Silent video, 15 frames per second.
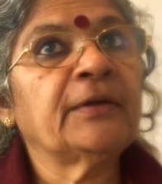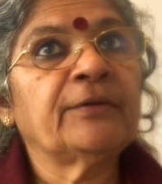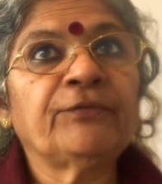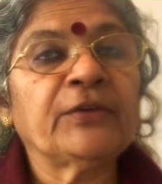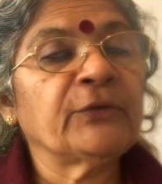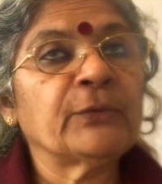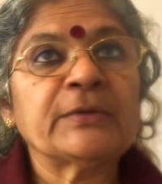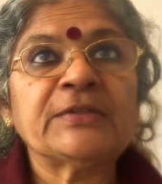
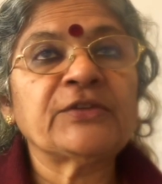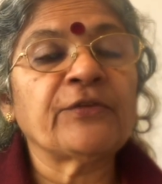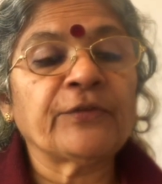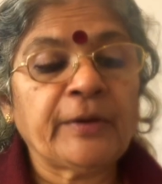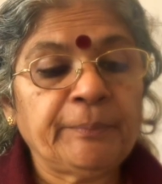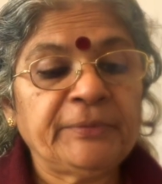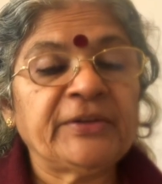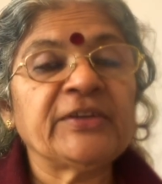frequency of
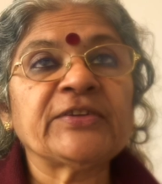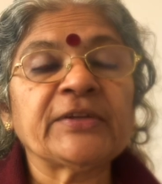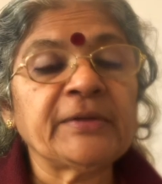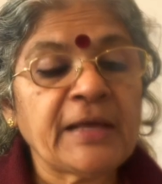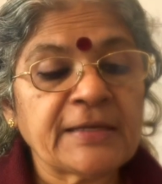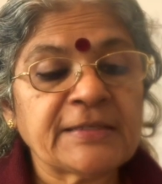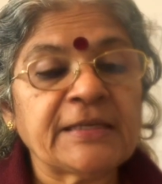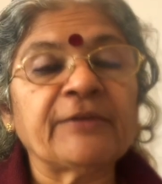
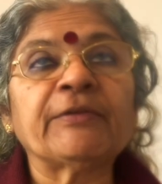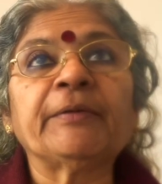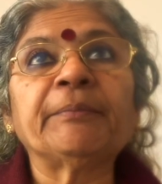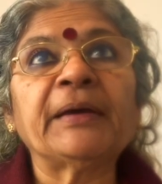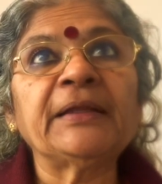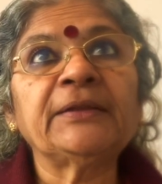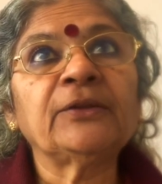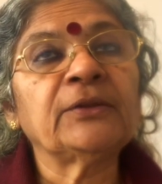repetition as given
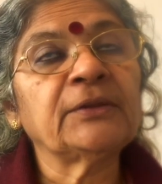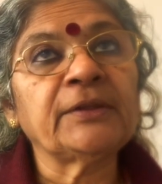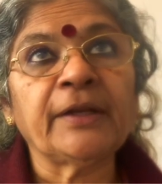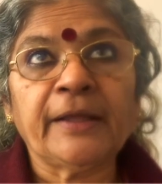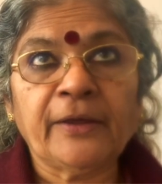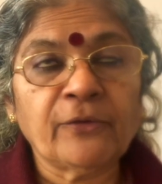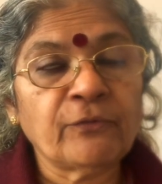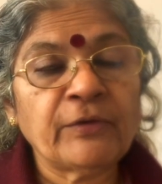by
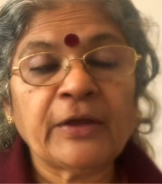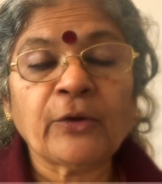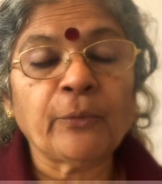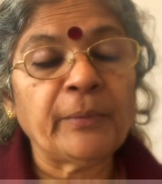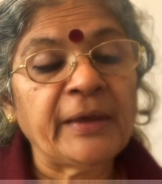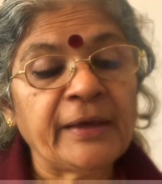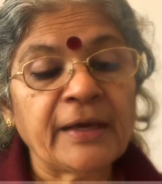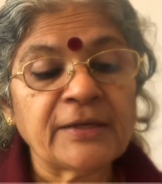3, where
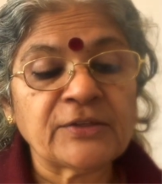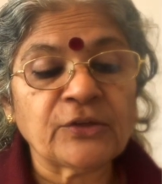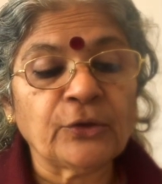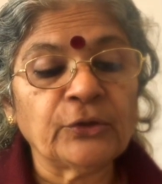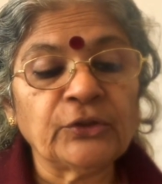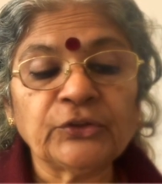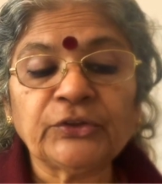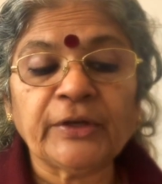omega is
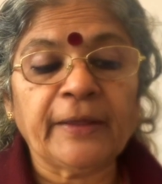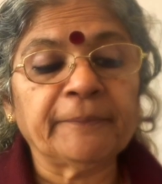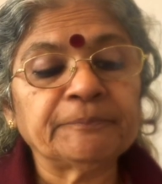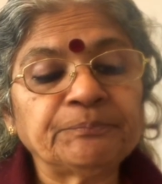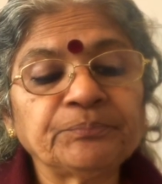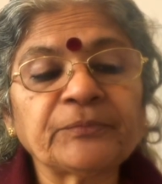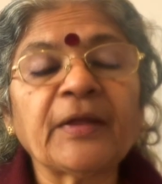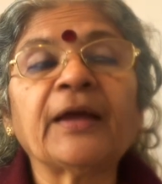equal to 3
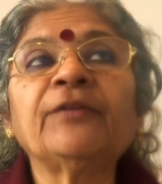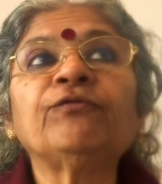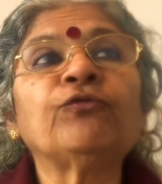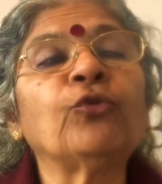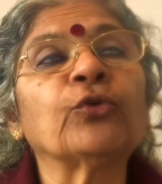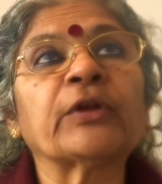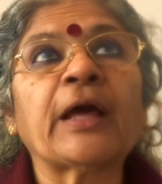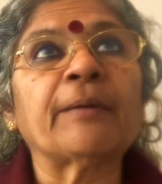and
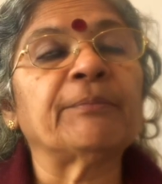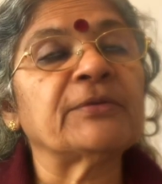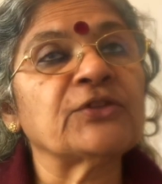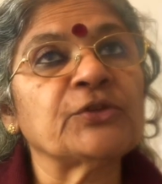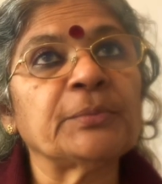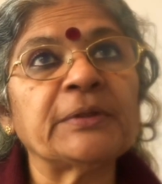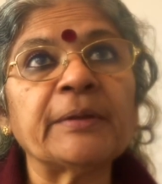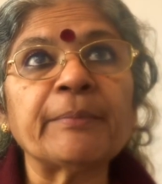4 happens
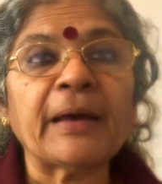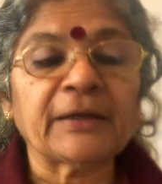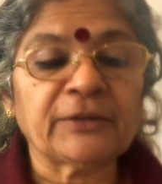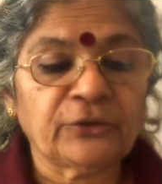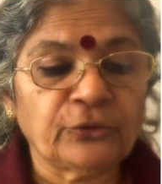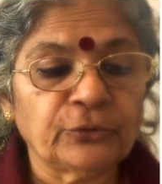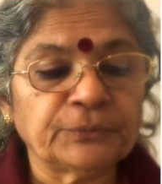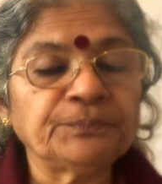to be the
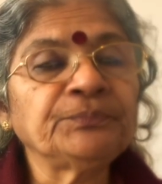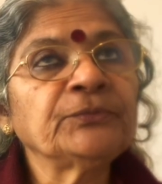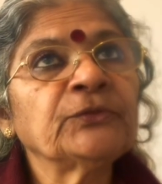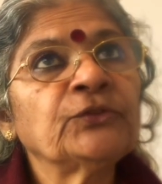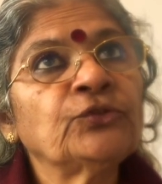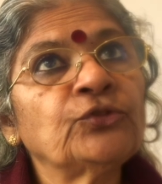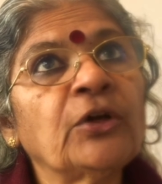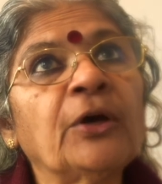magnitude.
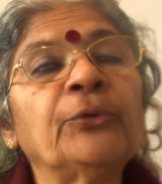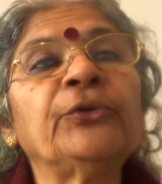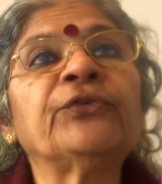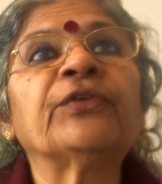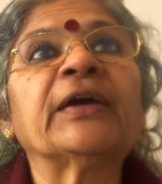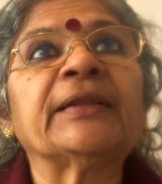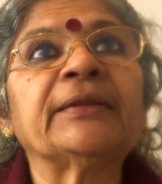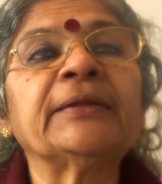So how do you
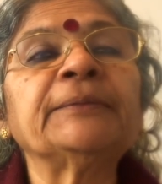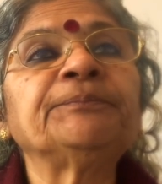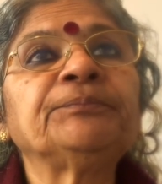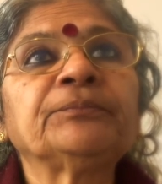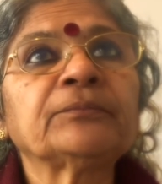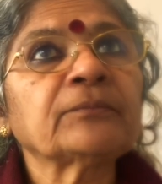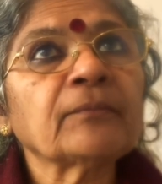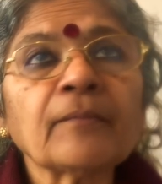find
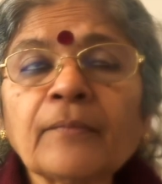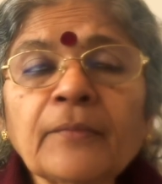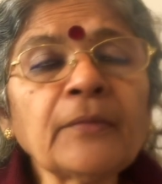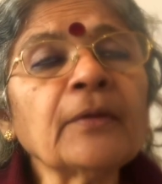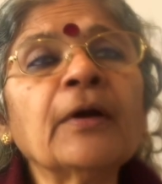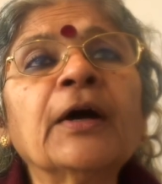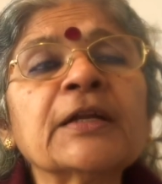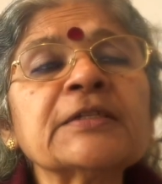the
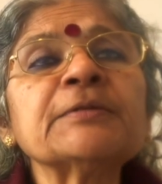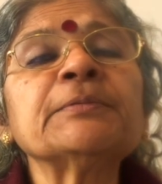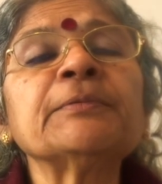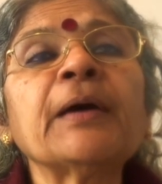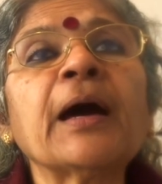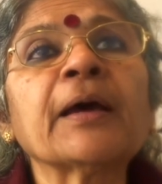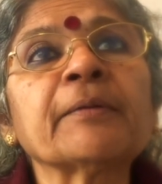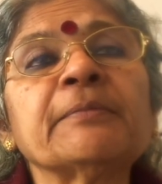
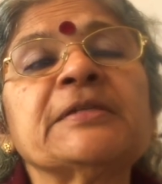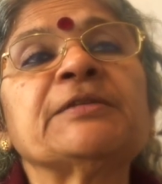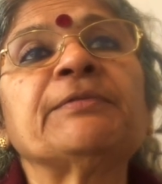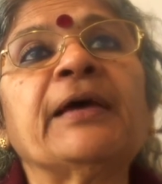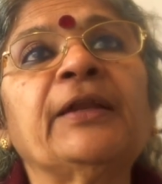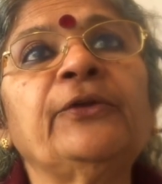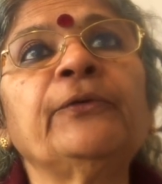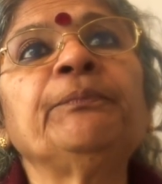RMS
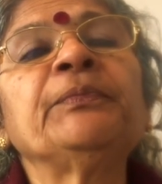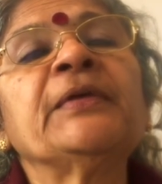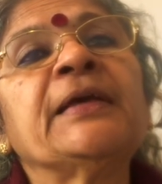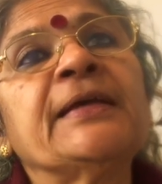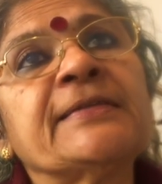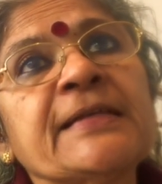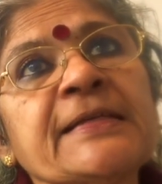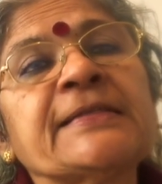value?
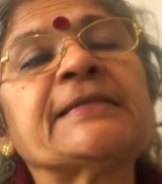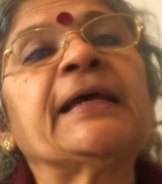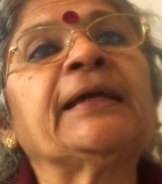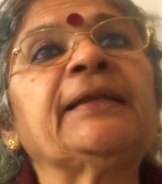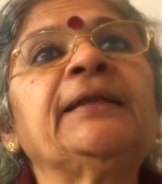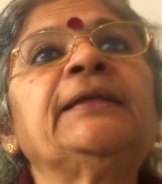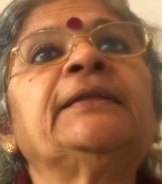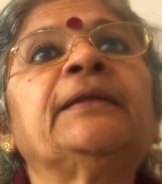Is
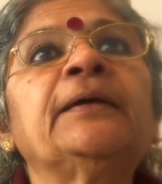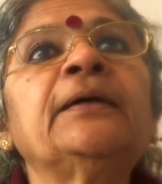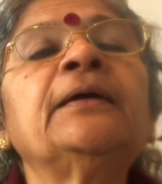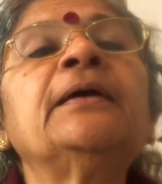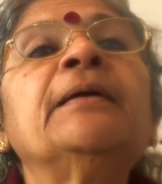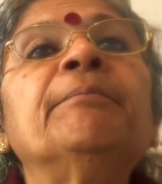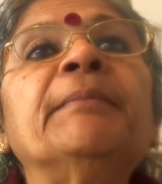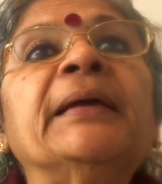exactly the
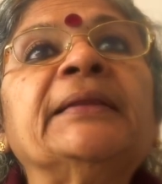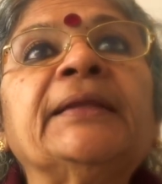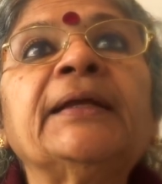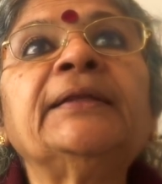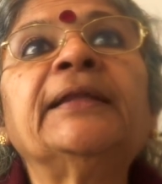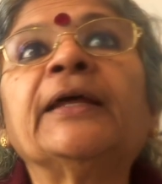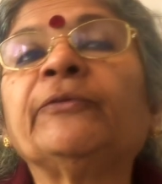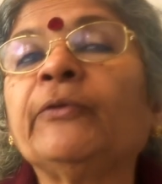
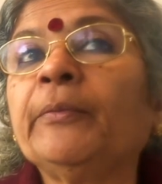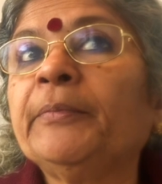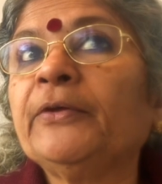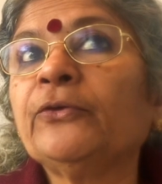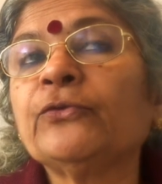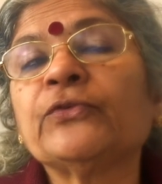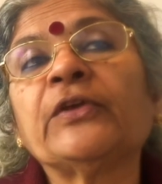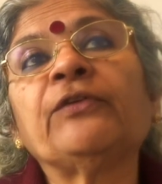method that we'll be
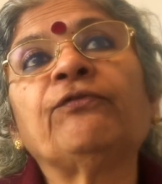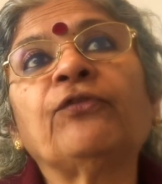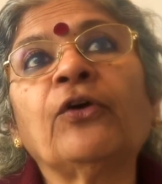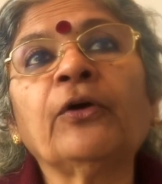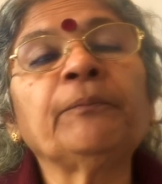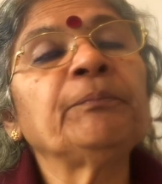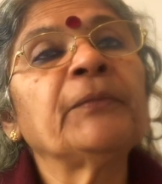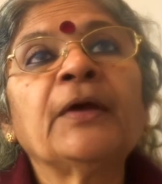using
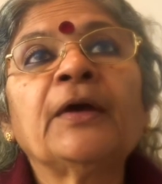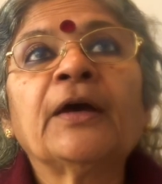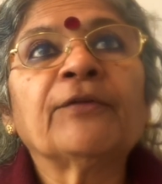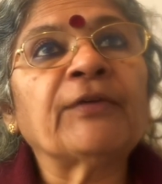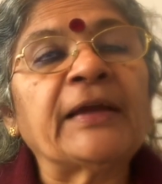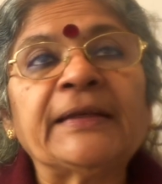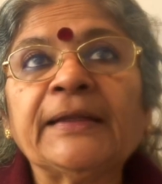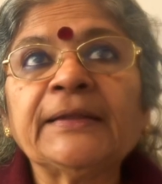for
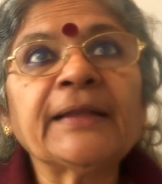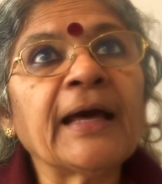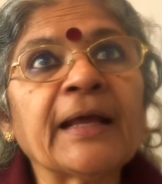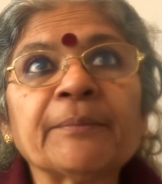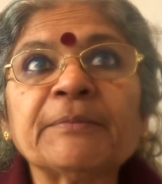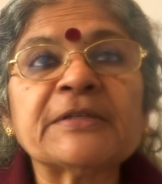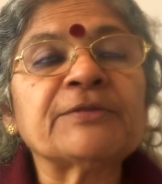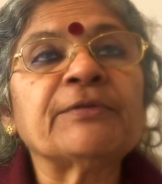finding the
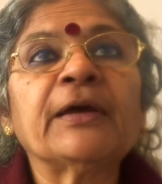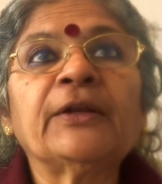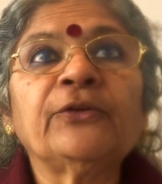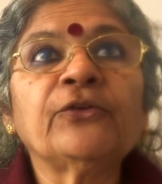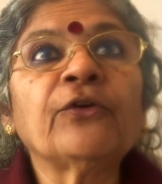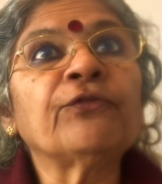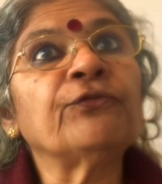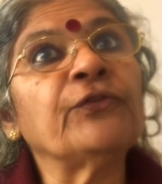RMS
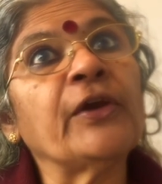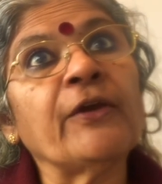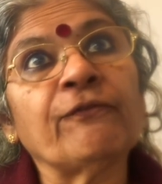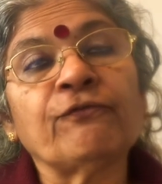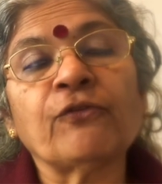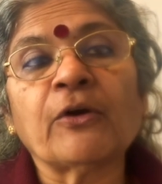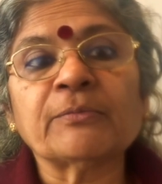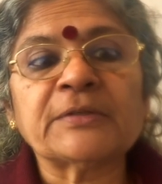value of
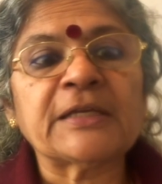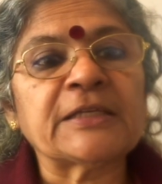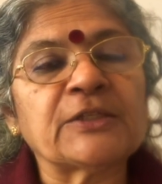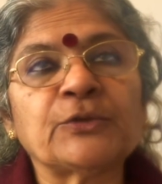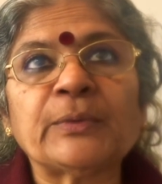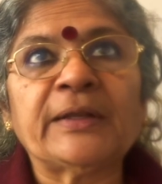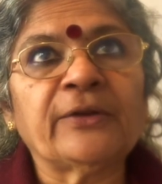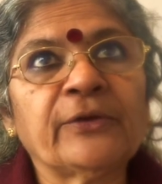waveforms as
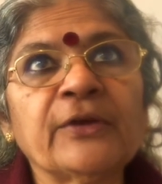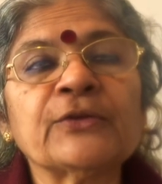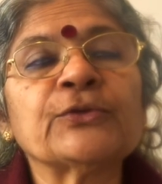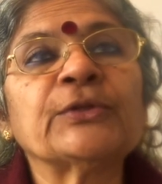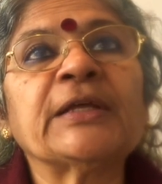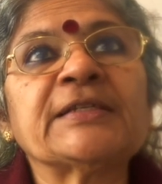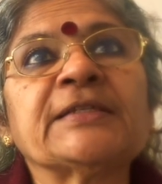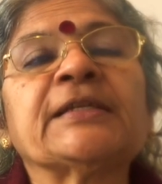well. Okay, so
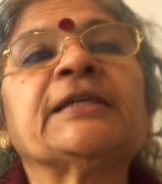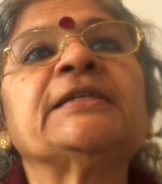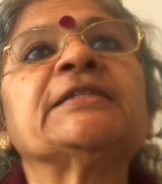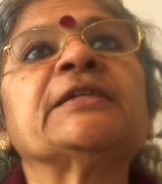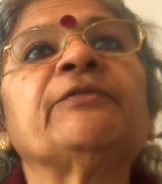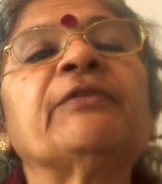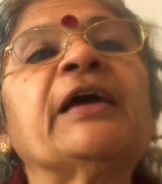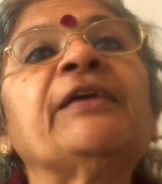that's the
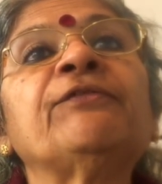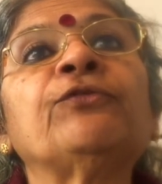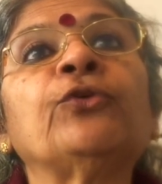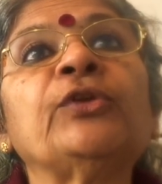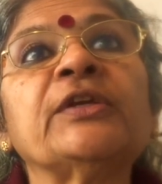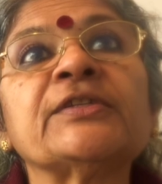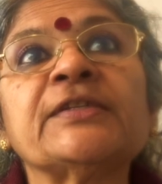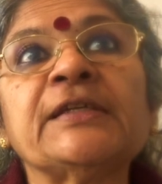reason why
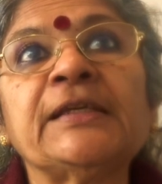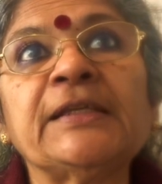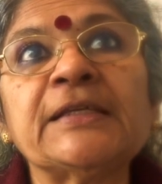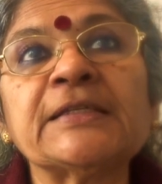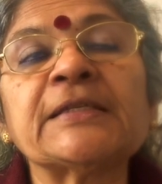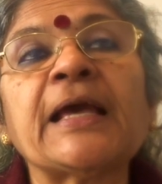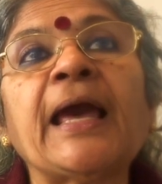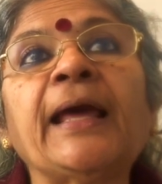Fourier
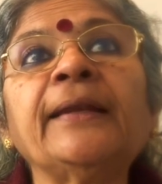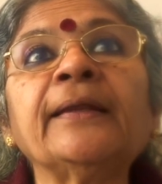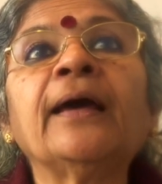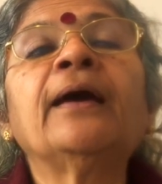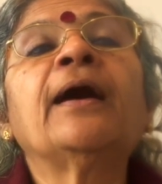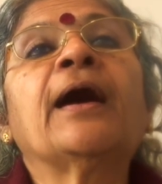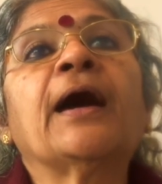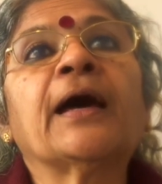series and
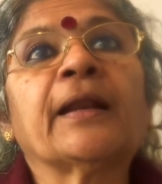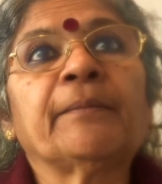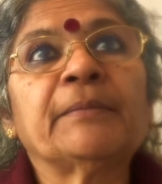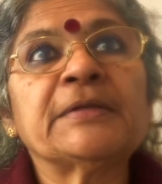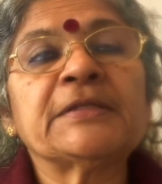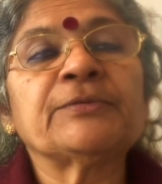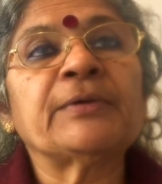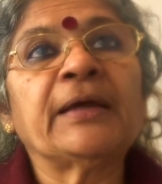
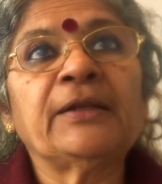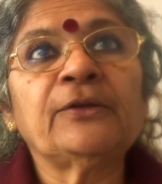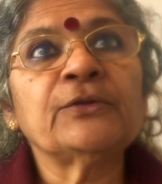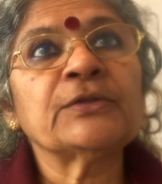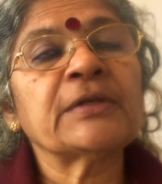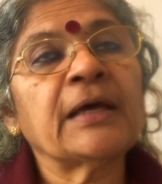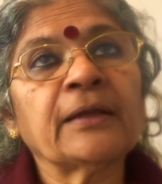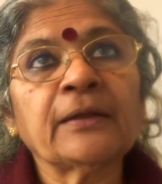RMS
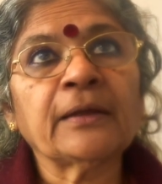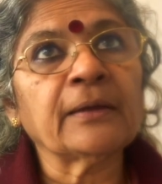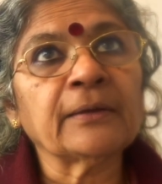values are